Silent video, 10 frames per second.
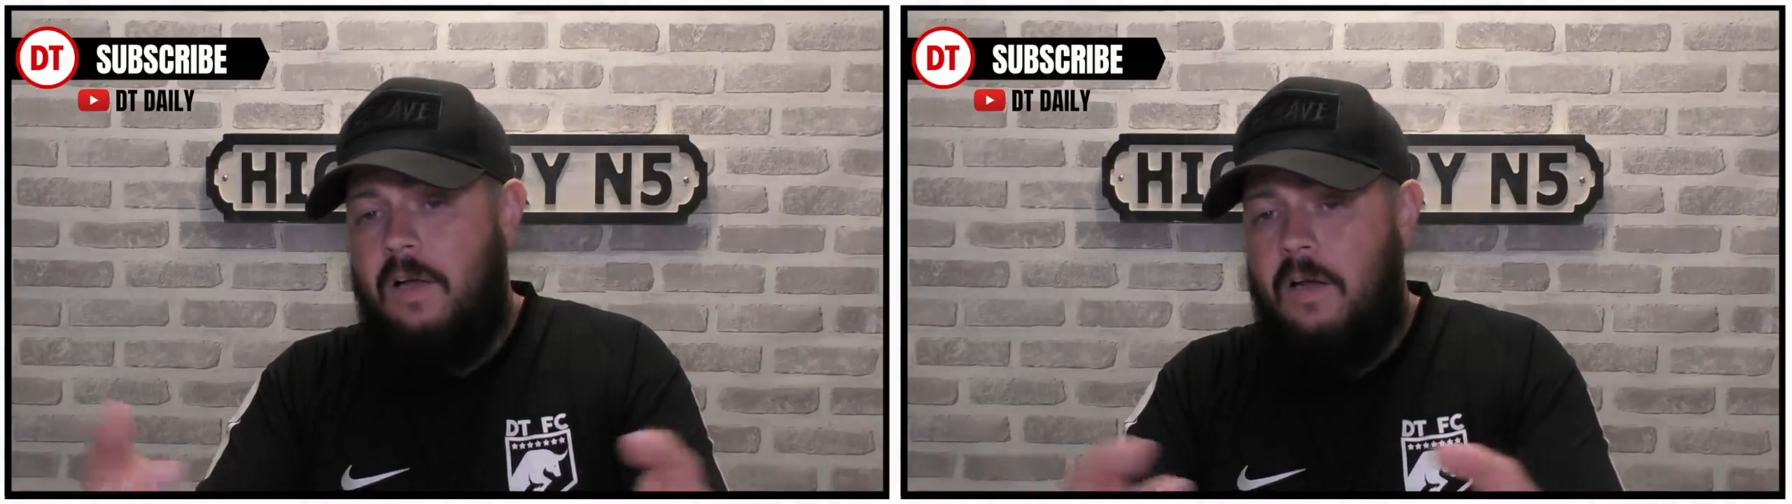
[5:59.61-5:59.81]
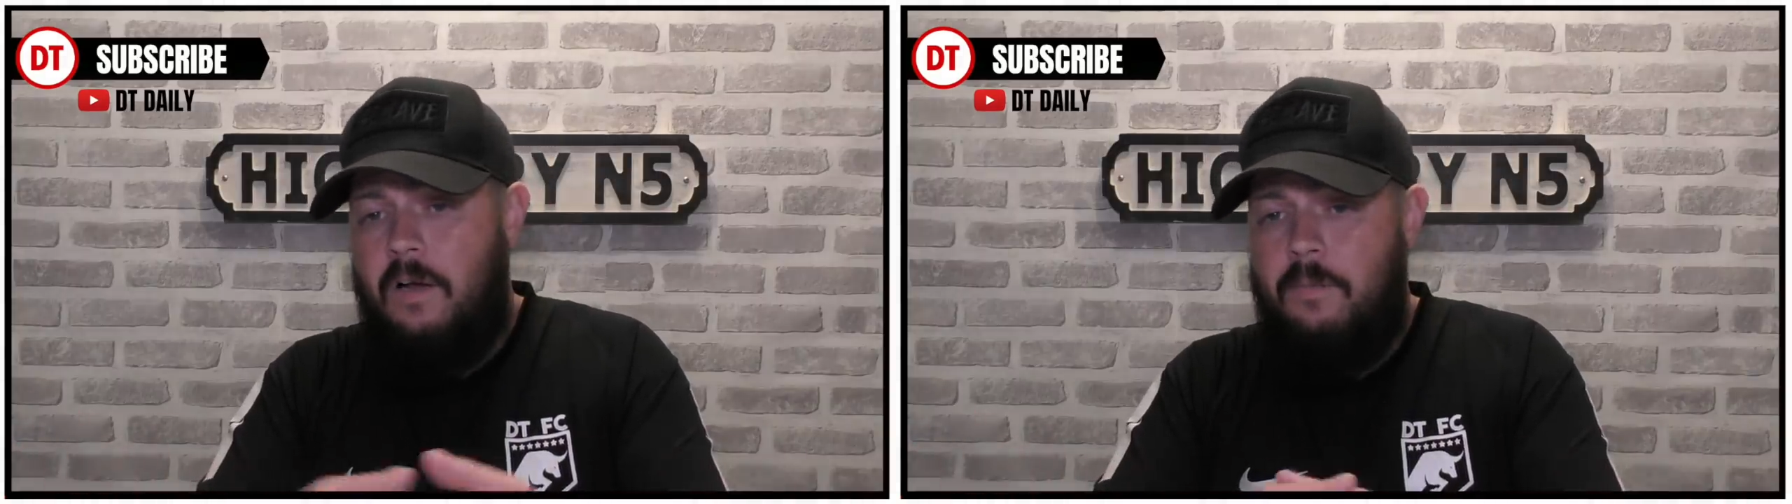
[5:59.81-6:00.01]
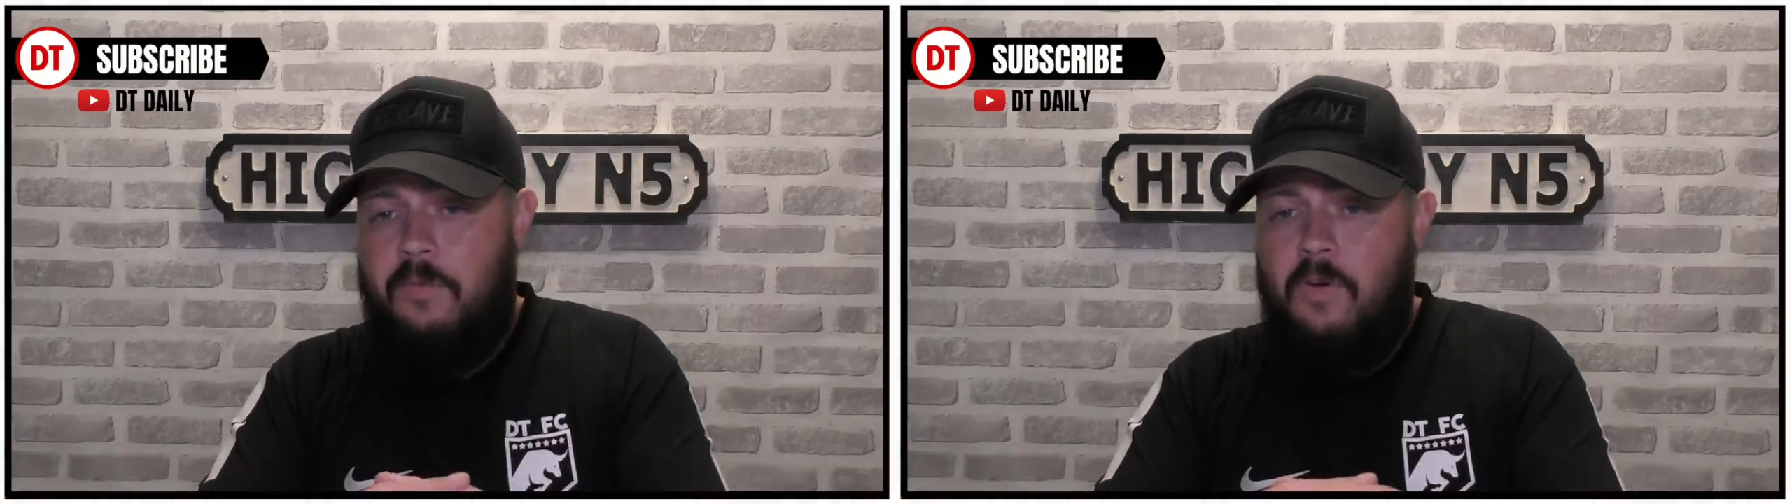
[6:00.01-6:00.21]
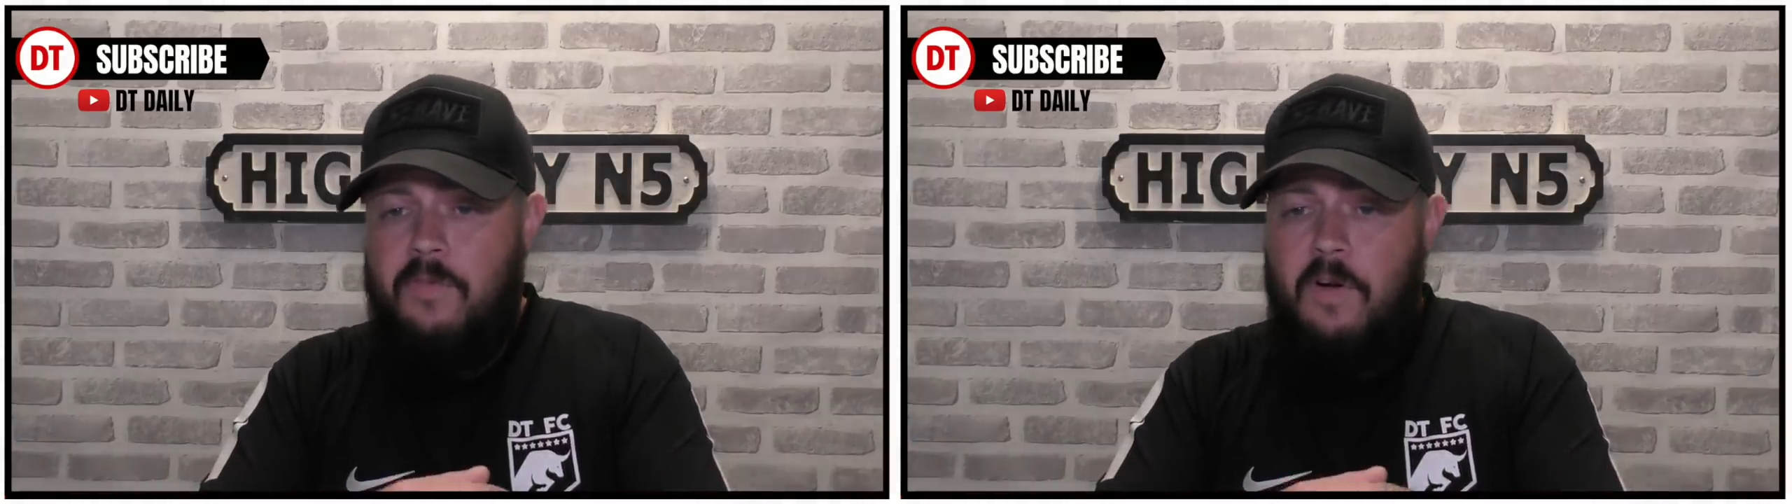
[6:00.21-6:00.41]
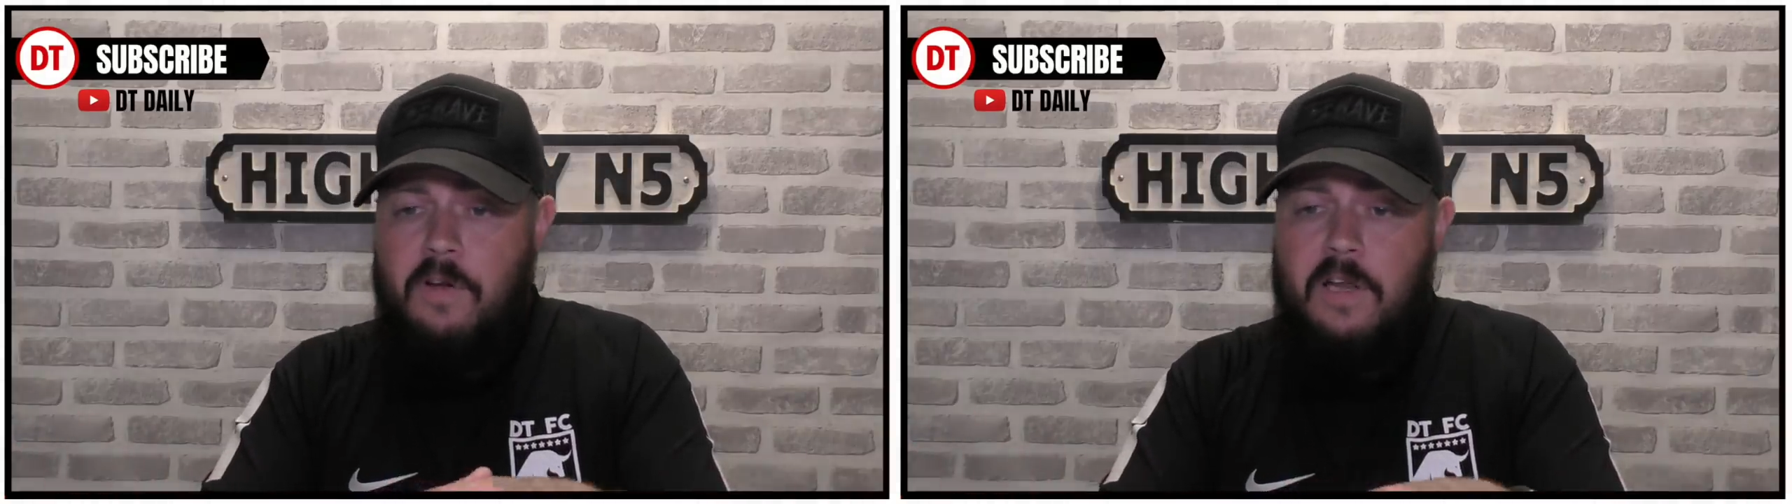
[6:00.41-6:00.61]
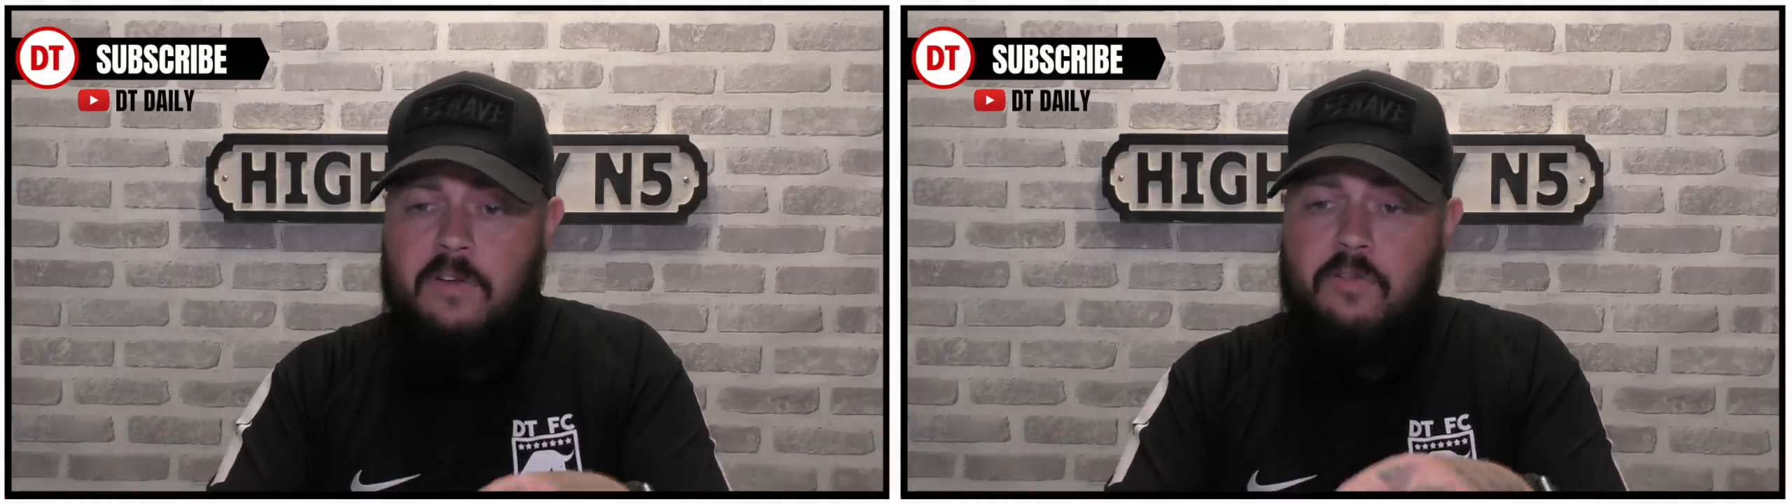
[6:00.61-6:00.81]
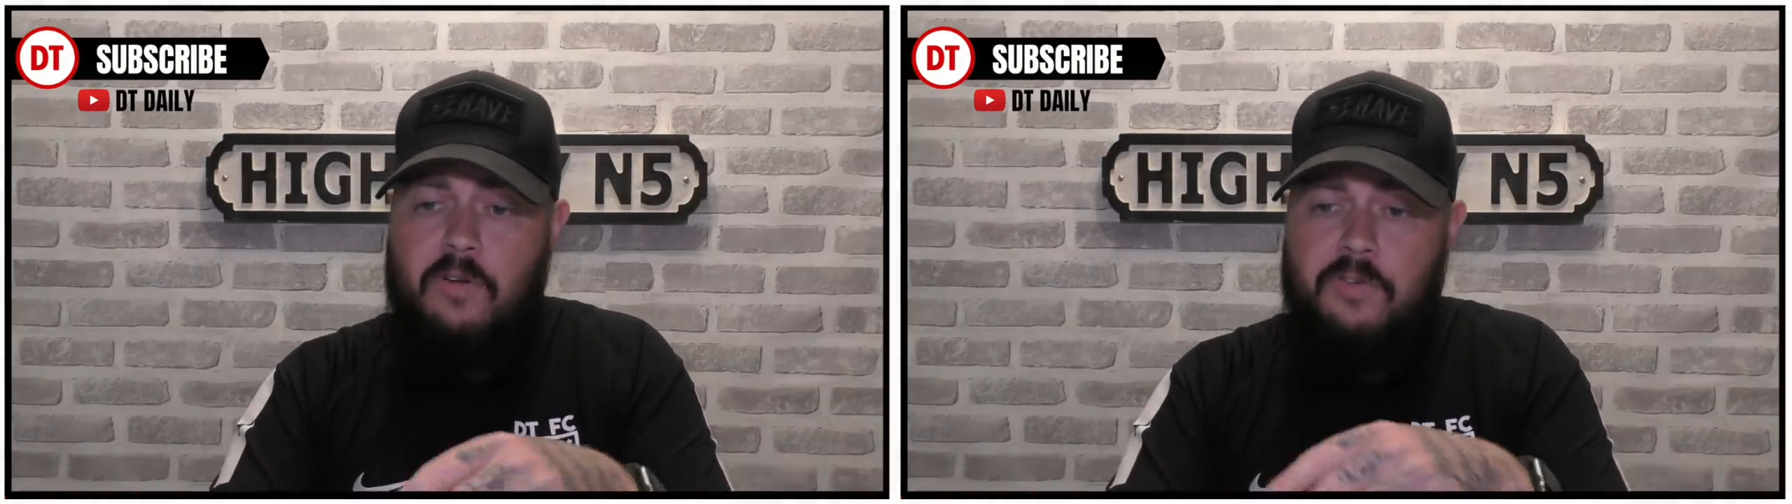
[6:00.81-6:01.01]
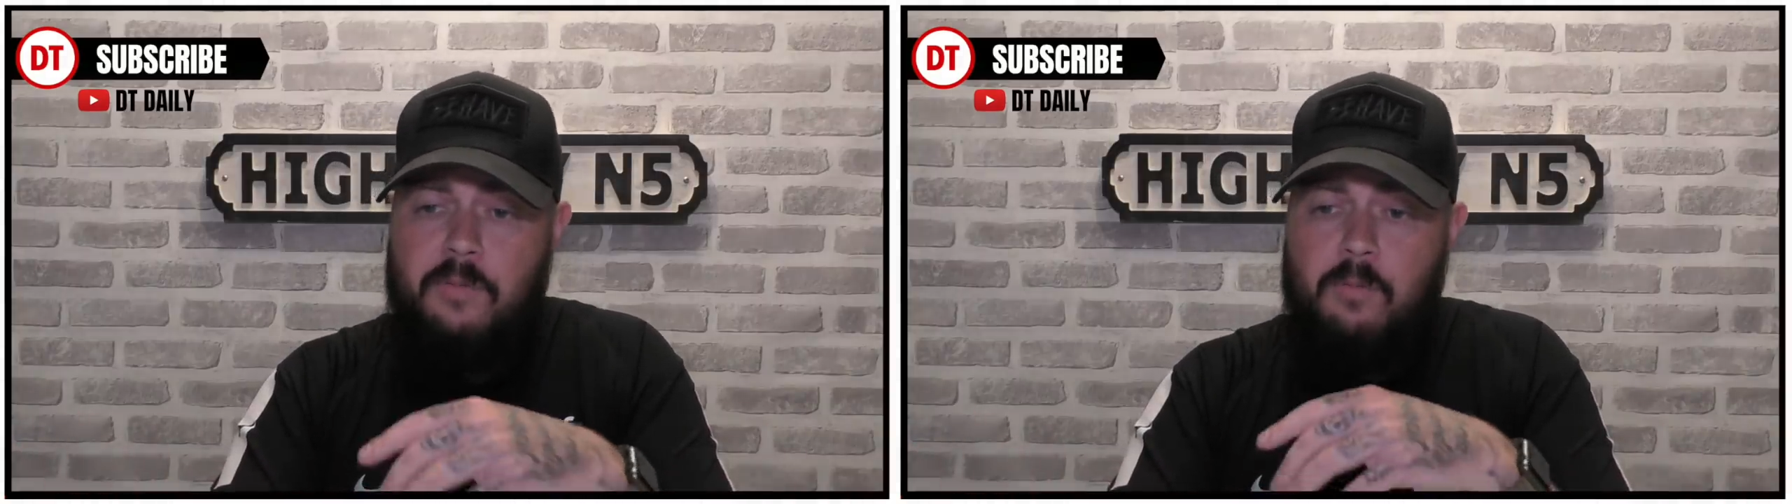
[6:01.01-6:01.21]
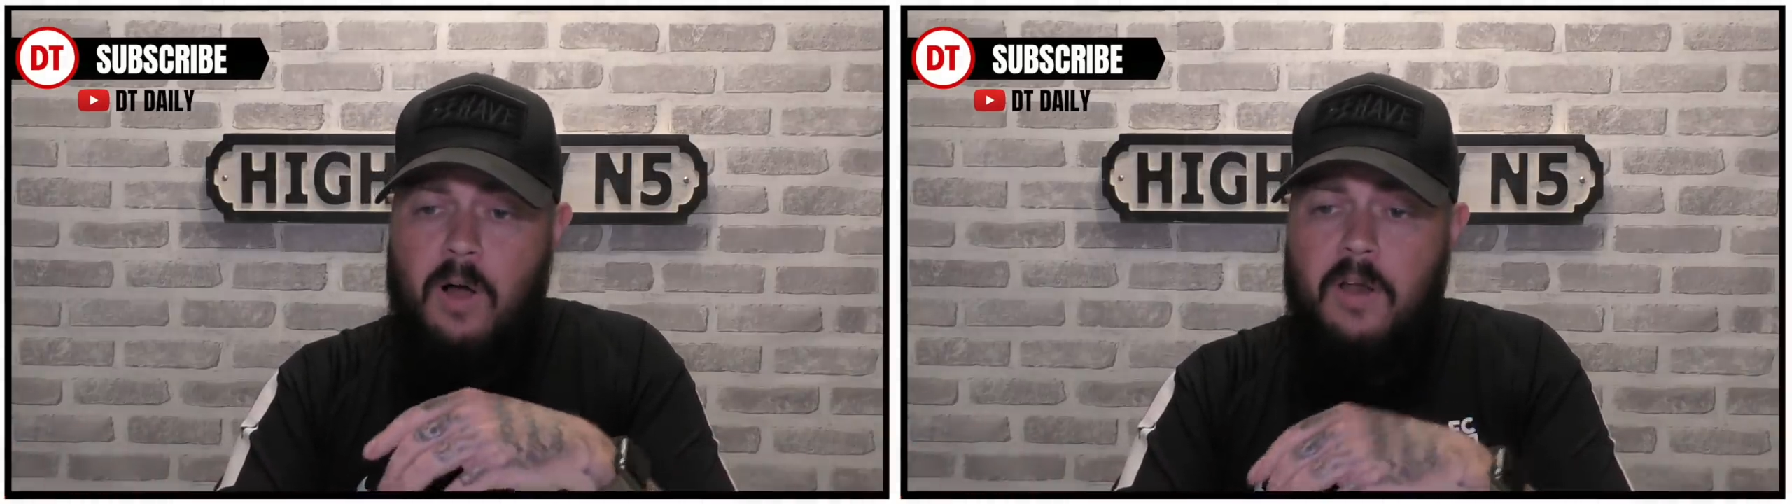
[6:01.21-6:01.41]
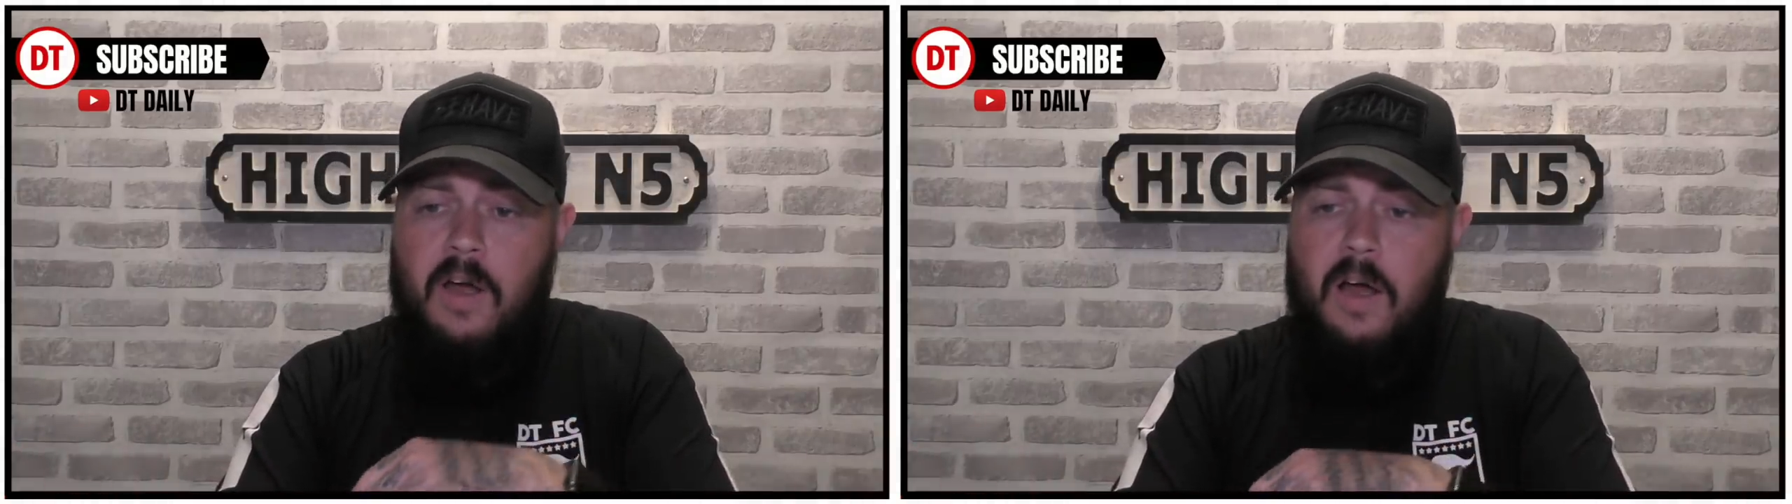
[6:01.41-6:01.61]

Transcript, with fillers: Um, so, a very interesting one.